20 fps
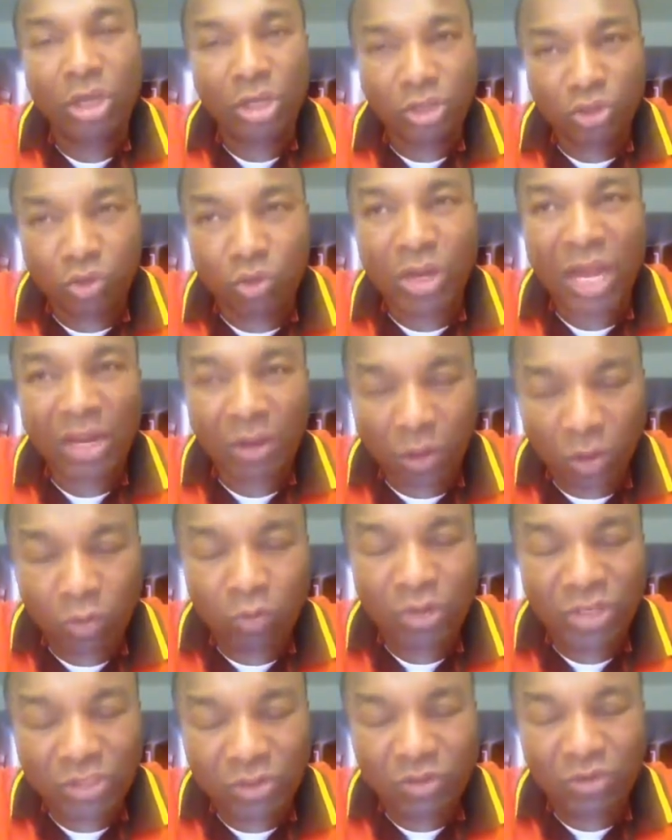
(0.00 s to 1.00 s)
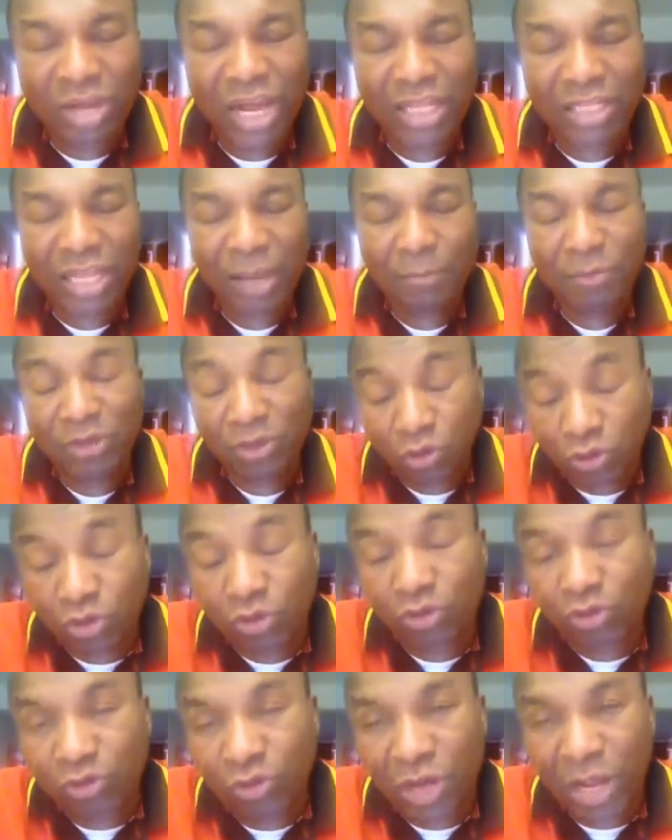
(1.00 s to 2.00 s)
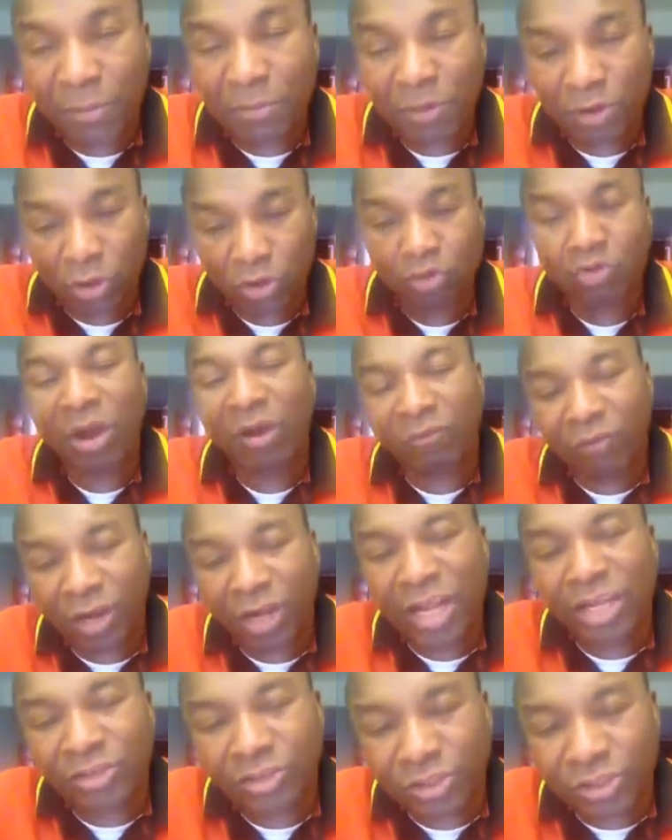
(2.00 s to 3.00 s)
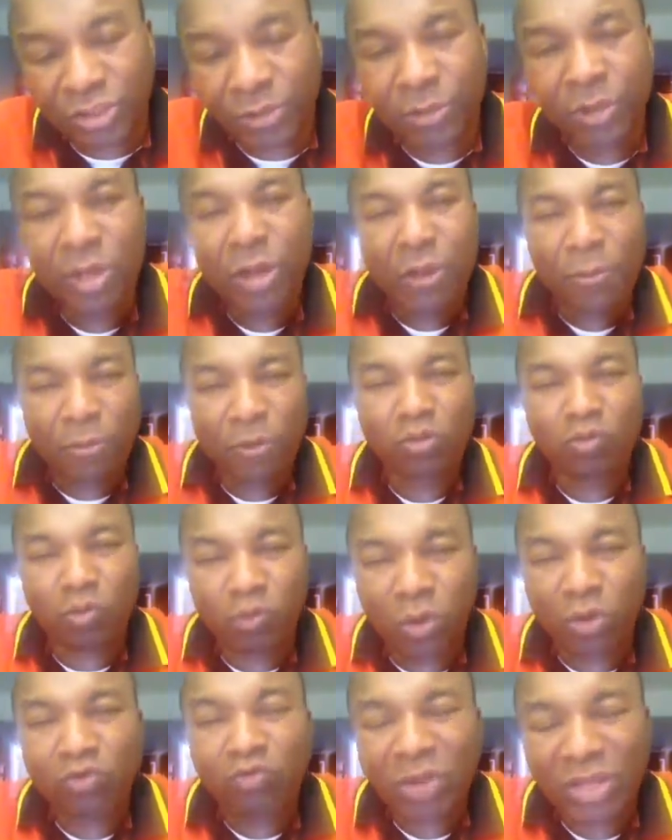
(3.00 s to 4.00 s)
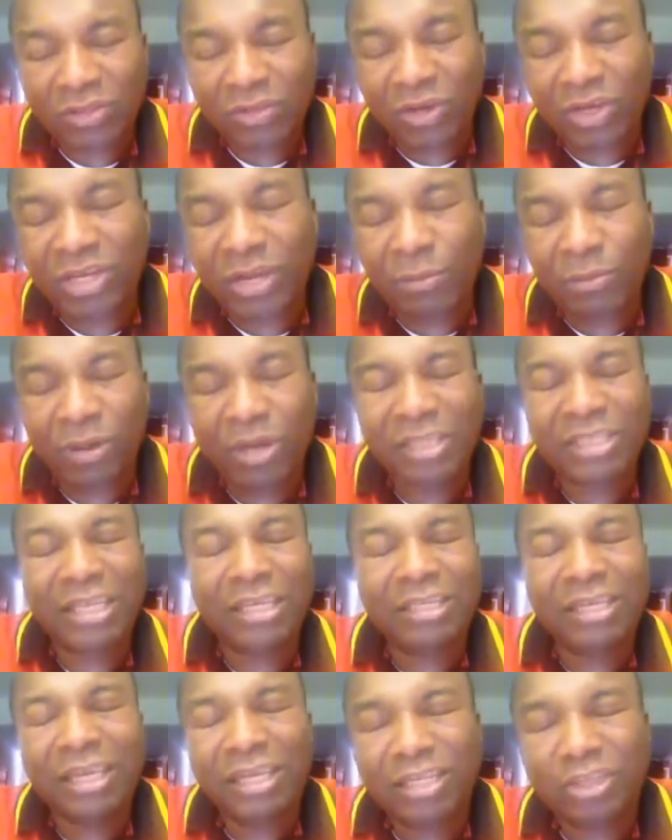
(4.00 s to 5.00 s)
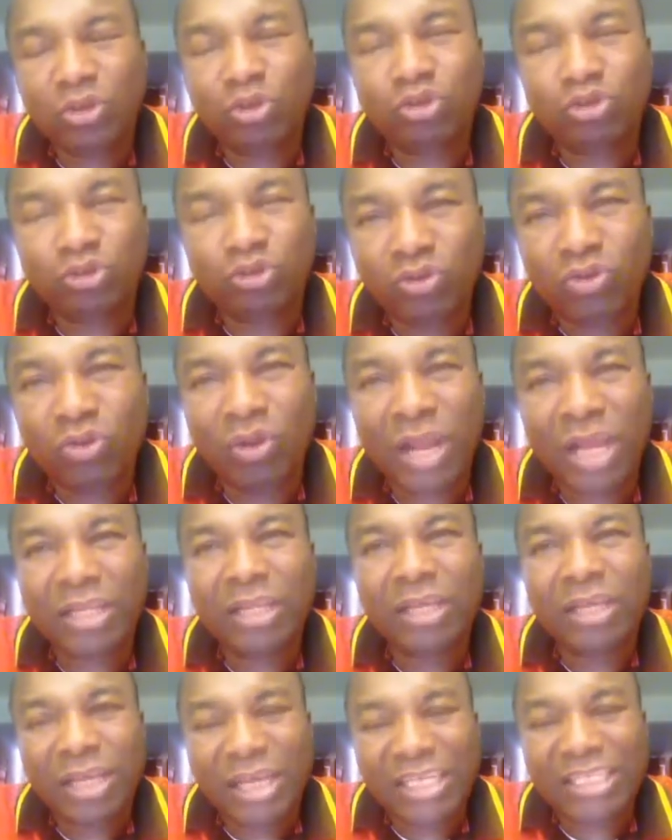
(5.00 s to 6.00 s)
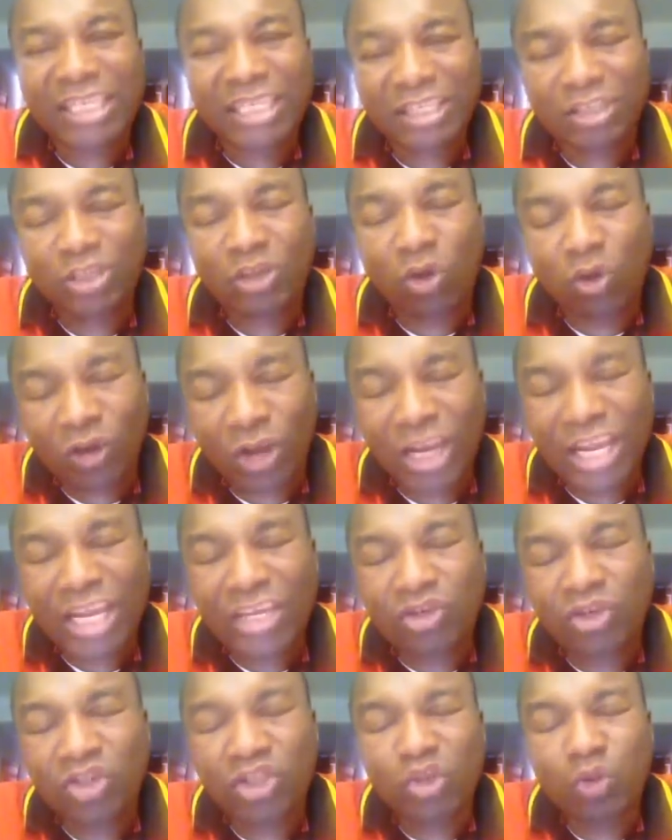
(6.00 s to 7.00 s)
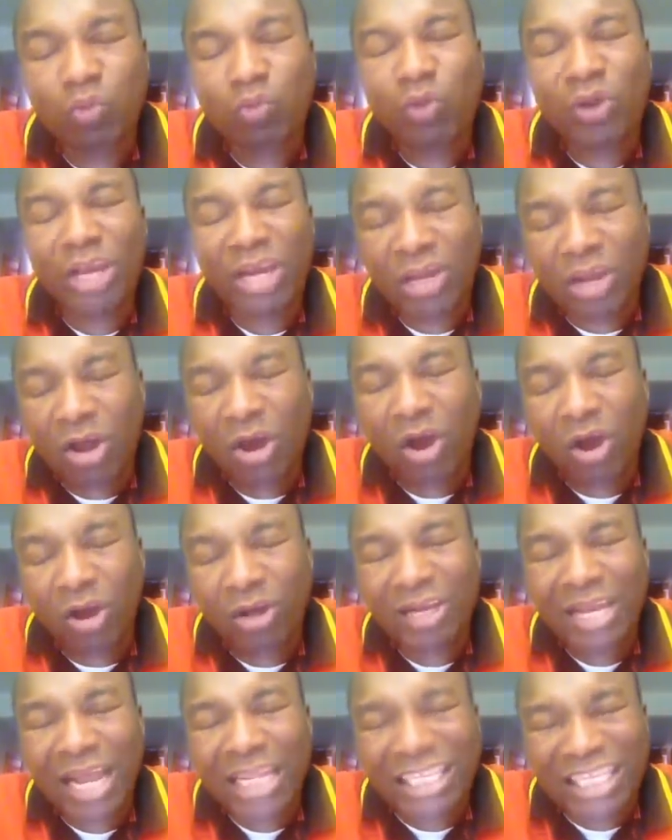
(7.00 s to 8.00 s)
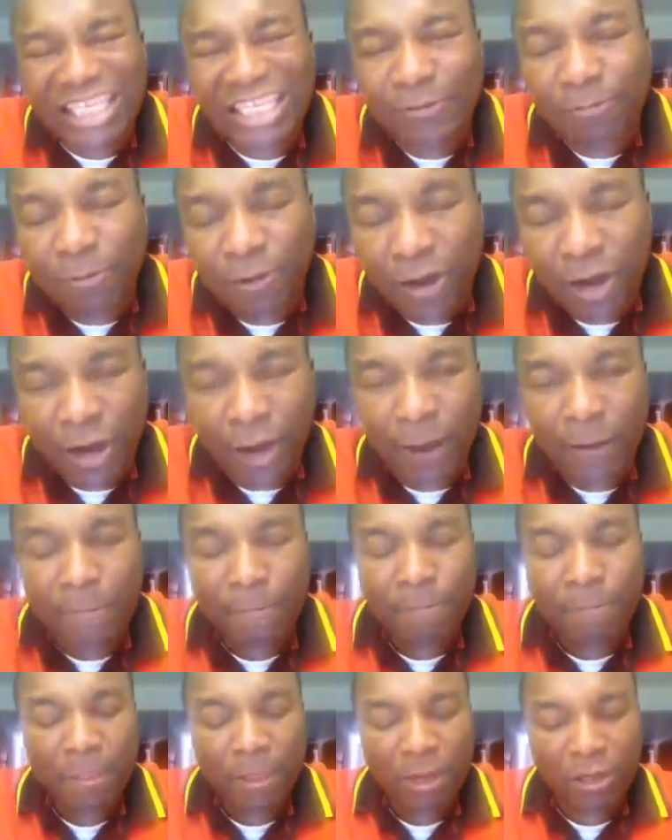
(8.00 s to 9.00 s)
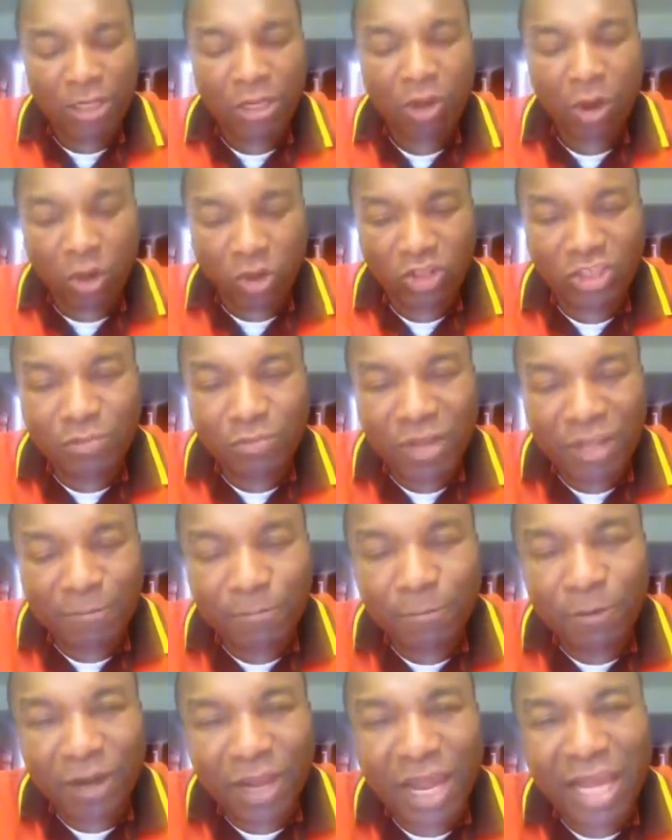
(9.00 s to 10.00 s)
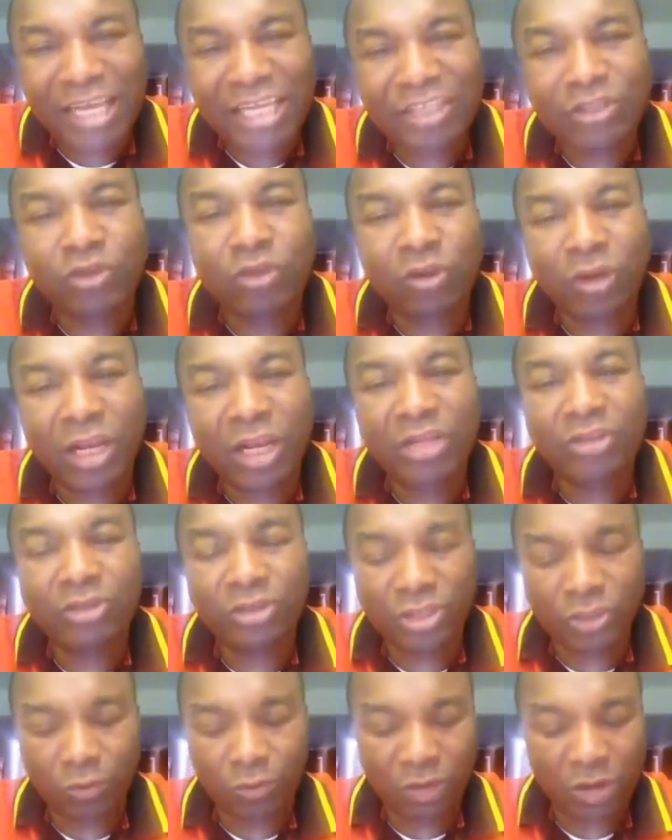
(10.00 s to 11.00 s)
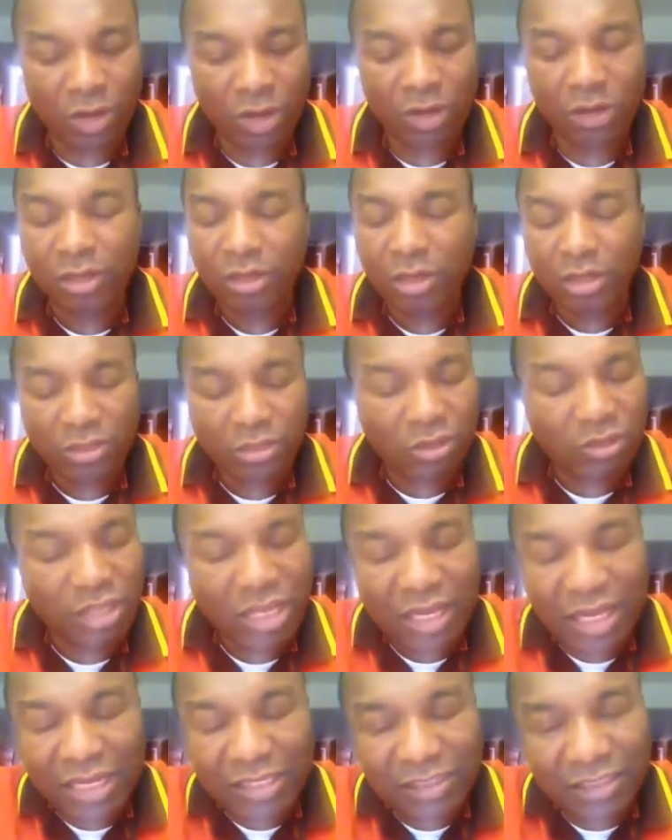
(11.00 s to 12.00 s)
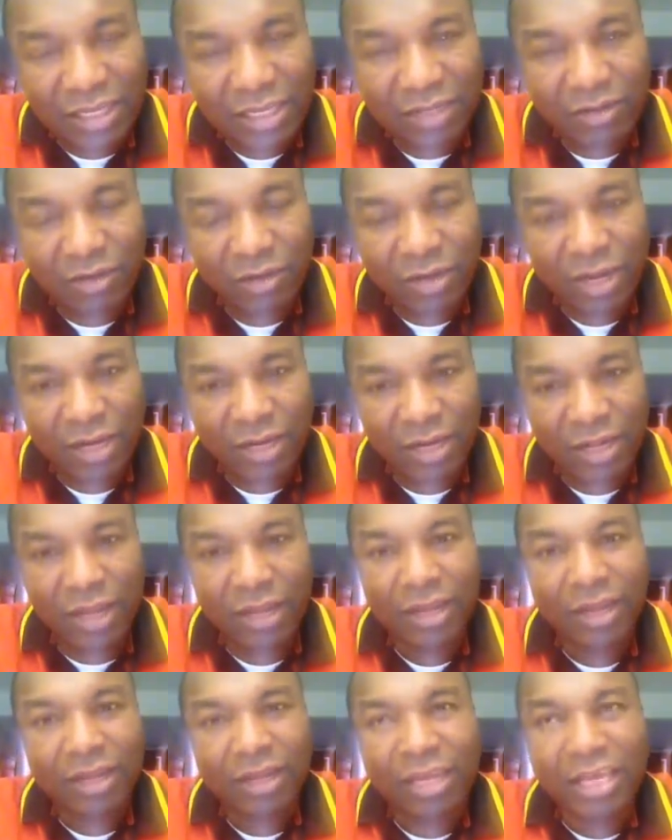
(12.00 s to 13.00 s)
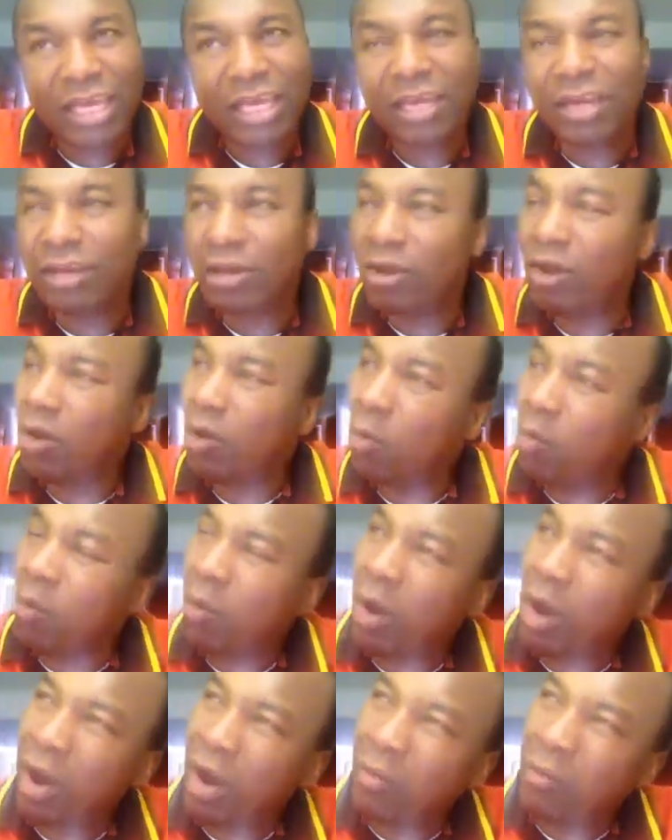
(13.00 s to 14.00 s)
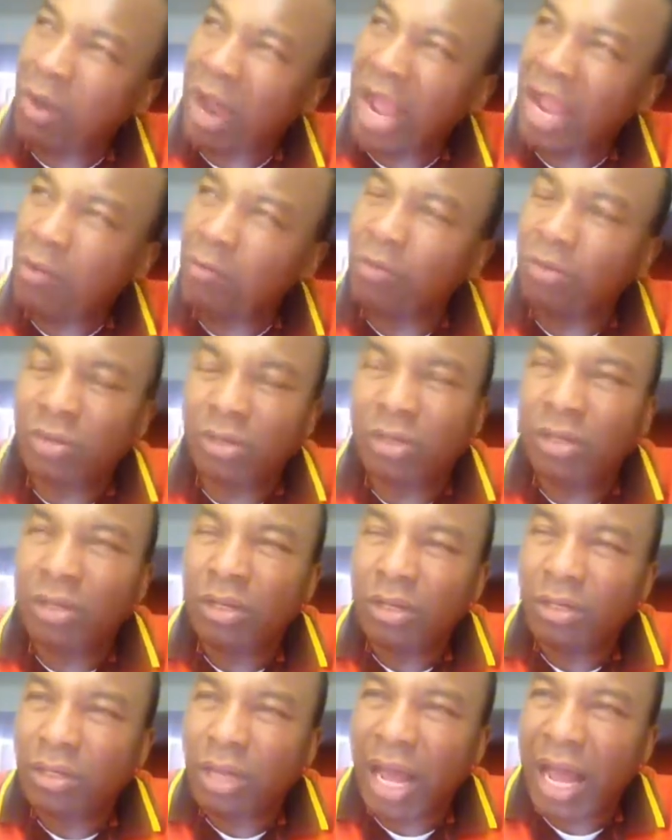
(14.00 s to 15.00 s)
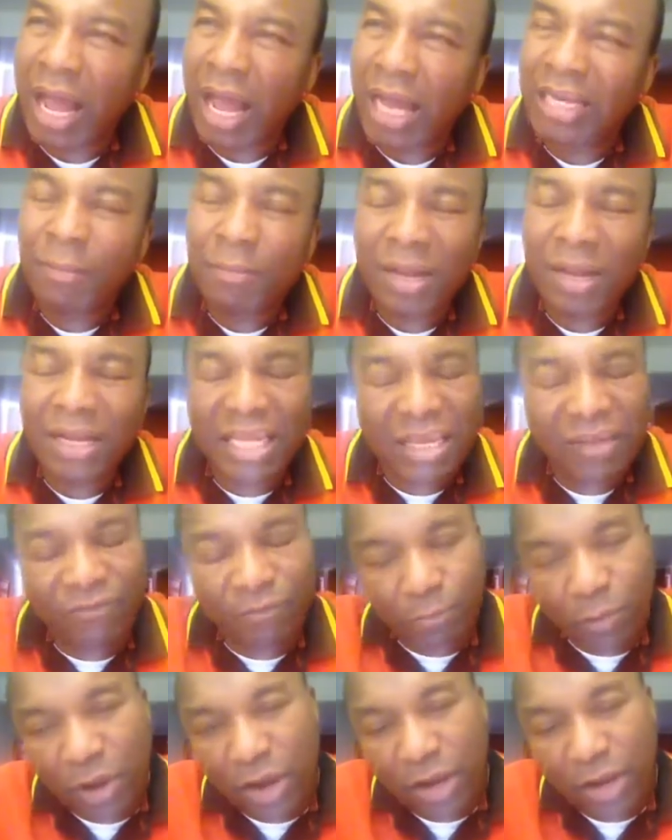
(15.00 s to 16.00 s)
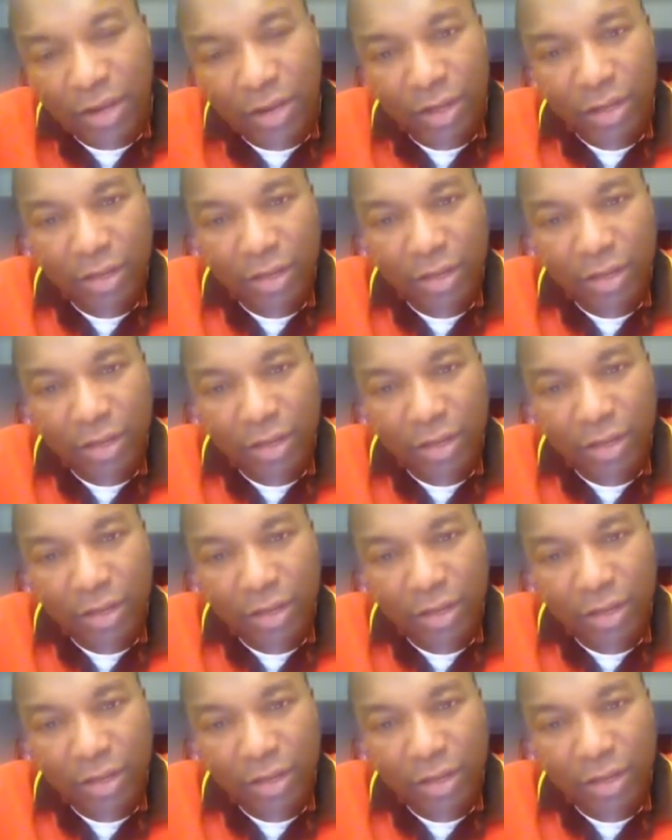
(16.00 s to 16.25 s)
You can always do that. I mean, you should do that because you have a relationship. But what we are talking about is that you should know that it is your relationship with God that is prayer. The ultimate prayer is your relationship with God. Just like I said the other day, you know, why would Adam and Eve pray?